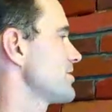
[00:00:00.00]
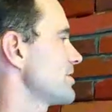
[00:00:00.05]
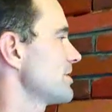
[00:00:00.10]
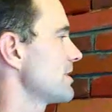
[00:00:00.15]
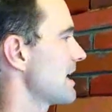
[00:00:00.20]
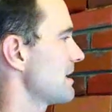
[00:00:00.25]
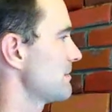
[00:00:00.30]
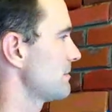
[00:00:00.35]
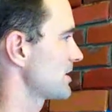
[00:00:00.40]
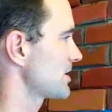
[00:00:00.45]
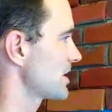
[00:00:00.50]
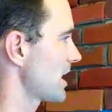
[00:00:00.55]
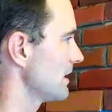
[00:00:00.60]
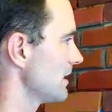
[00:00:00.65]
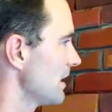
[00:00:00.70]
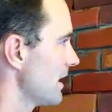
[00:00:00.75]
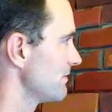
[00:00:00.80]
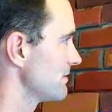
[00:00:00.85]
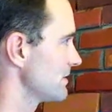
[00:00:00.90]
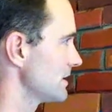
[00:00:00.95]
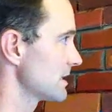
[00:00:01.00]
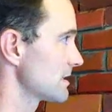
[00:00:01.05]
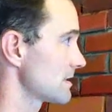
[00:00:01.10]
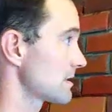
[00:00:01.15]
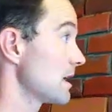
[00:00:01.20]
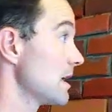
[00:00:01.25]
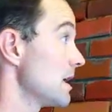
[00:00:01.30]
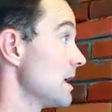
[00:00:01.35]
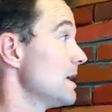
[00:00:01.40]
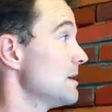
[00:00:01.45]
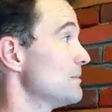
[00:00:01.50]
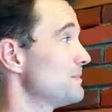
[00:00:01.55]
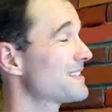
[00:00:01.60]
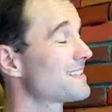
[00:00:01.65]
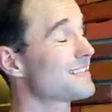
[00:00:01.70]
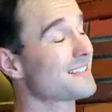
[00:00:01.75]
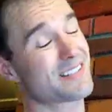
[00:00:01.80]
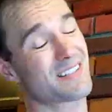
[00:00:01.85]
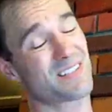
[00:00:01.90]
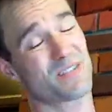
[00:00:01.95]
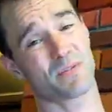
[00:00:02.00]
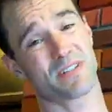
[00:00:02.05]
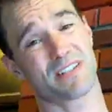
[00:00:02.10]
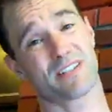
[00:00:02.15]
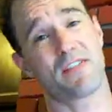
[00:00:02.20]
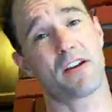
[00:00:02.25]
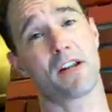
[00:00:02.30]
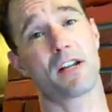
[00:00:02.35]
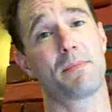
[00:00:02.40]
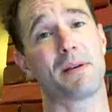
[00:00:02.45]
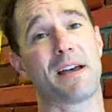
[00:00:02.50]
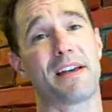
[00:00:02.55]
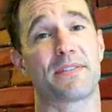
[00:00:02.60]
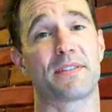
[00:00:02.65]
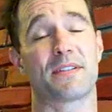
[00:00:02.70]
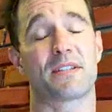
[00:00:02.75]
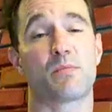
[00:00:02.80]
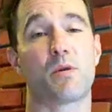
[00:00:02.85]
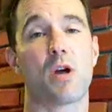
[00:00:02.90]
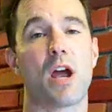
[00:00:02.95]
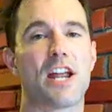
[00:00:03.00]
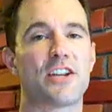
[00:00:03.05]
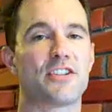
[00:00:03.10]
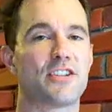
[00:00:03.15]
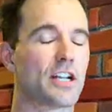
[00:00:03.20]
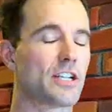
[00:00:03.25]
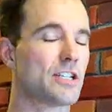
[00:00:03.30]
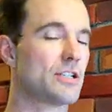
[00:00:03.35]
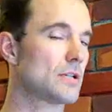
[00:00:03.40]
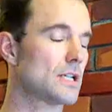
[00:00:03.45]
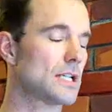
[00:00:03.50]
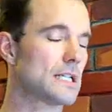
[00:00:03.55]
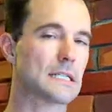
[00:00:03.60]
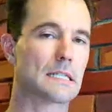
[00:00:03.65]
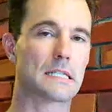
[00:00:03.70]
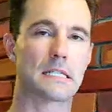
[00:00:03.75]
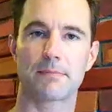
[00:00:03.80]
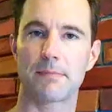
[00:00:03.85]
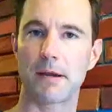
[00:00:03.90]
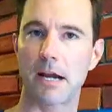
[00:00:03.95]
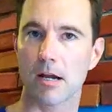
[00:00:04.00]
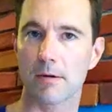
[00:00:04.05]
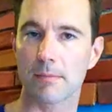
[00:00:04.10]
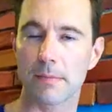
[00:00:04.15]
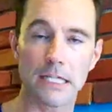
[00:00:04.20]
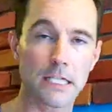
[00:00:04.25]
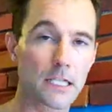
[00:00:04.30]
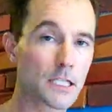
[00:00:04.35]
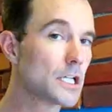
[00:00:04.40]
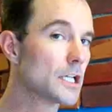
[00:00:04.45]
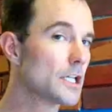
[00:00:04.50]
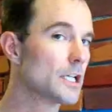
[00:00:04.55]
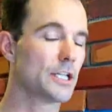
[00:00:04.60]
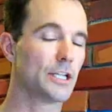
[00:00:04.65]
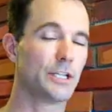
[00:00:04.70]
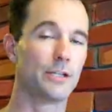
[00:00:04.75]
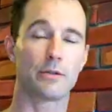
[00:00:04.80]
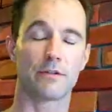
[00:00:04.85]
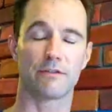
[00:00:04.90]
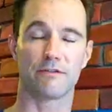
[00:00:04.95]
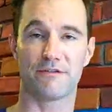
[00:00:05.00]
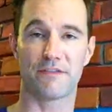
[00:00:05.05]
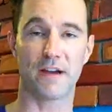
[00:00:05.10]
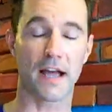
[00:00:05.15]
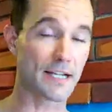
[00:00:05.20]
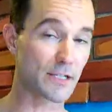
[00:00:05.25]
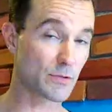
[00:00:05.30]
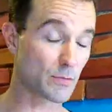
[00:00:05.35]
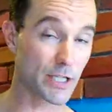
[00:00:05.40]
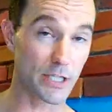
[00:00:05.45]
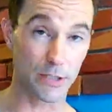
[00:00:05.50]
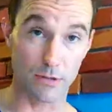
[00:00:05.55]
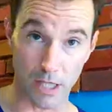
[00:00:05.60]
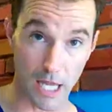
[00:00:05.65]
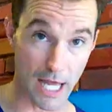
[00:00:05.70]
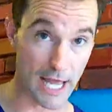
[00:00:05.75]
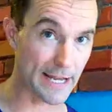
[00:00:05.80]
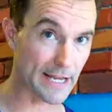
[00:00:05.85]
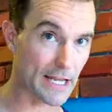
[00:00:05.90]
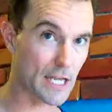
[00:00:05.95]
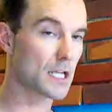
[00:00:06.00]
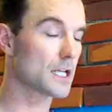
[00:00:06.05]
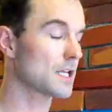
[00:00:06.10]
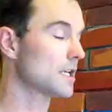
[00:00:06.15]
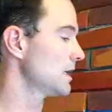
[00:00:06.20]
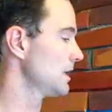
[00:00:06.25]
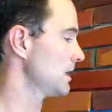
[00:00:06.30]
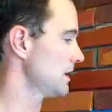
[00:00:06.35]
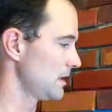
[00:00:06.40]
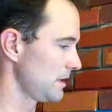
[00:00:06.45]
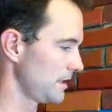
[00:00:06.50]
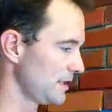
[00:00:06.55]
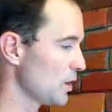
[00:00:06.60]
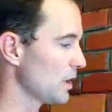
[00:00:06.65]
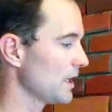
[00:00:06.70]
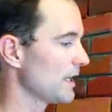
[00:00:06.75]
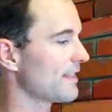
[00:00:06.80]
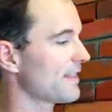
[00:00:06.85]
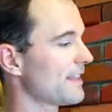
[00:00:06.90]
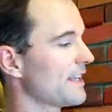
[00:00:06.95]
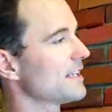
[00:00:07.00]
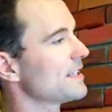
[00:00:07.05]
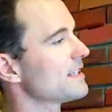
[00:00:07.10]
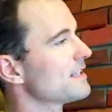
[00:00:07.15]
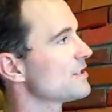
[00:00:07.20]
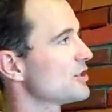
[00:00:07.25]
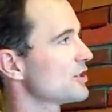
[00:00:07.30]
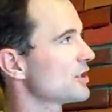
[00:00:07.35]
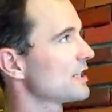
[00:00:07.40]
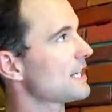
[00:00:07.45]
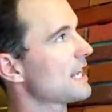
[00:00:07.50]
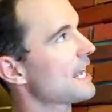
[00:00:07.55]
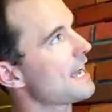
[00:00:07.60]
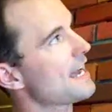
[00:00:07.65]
sure how much I love this, but this is what's fun about this project. You can experiment, you can find what you like. The only thing is you're going to